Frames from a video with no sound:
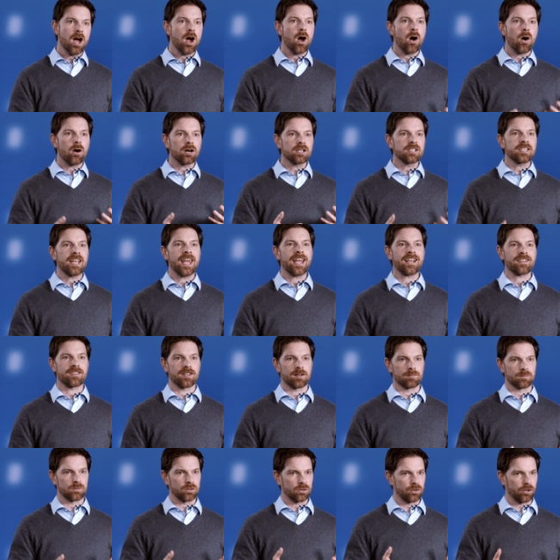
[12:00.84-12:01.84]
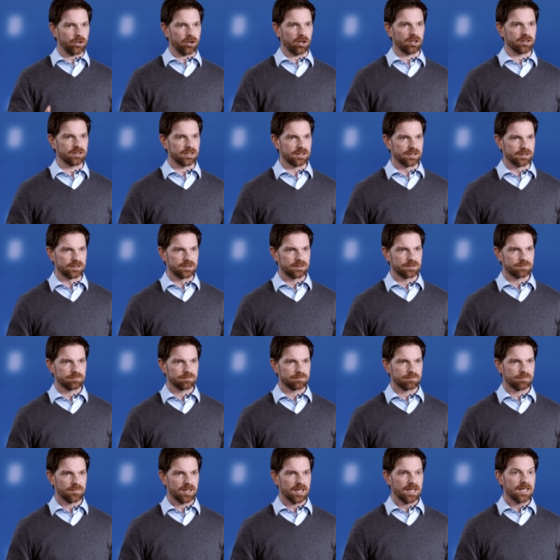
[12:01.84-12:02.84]
or tag them to the contents.
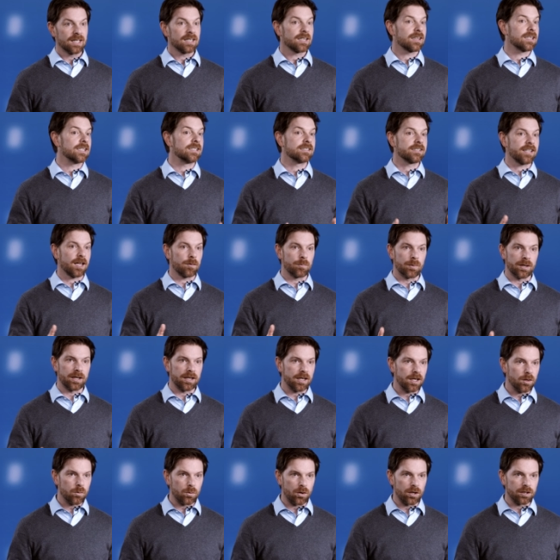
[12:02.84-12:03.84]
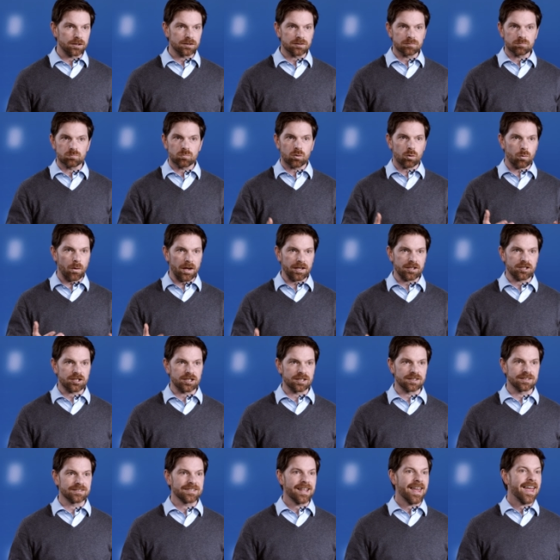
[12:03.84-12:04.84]
These can be keywords,
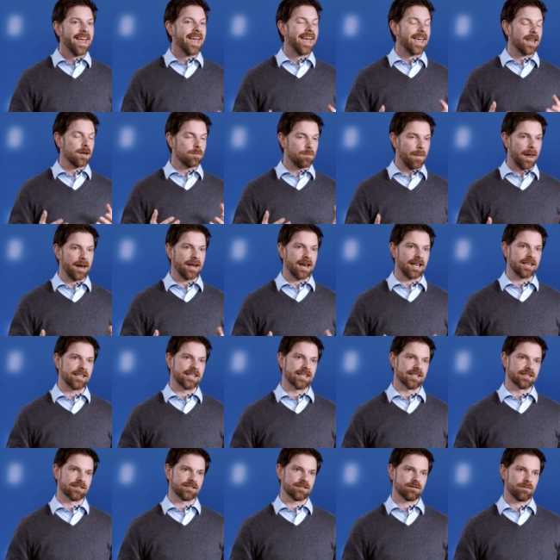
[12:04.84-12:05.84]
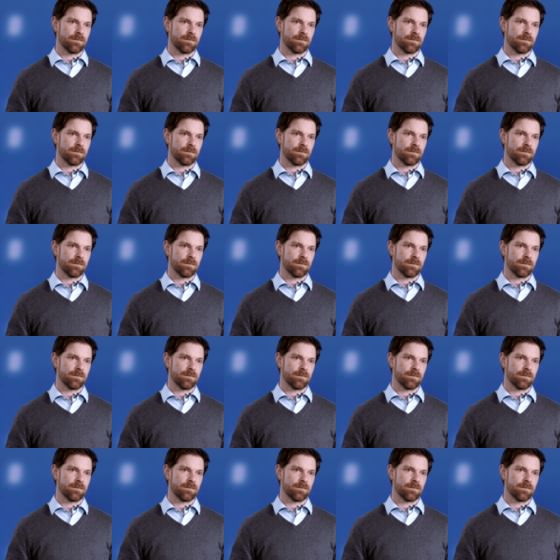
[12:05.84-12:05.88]
questions, and main ideas.